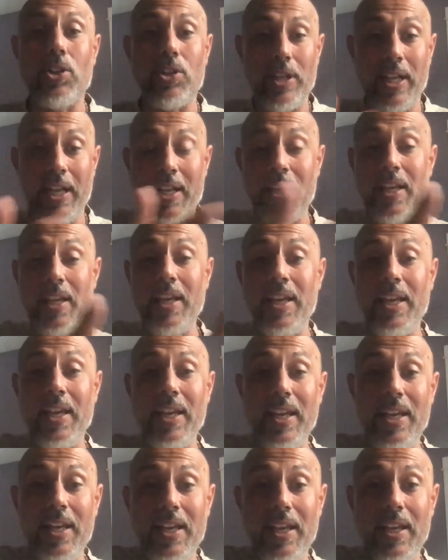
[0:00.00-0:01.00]
And
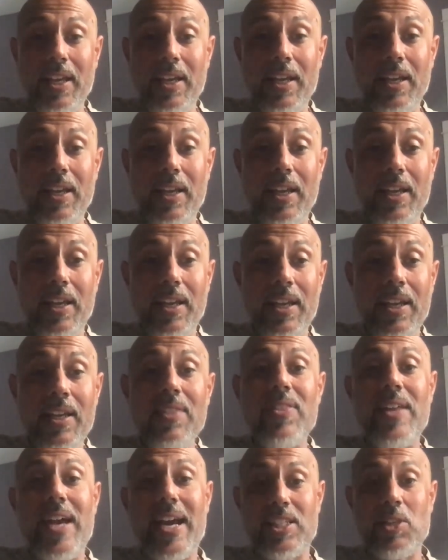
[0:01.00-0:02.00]

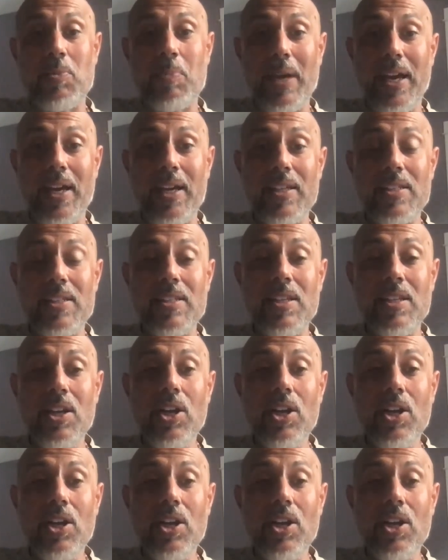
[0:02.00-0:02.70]
in that space,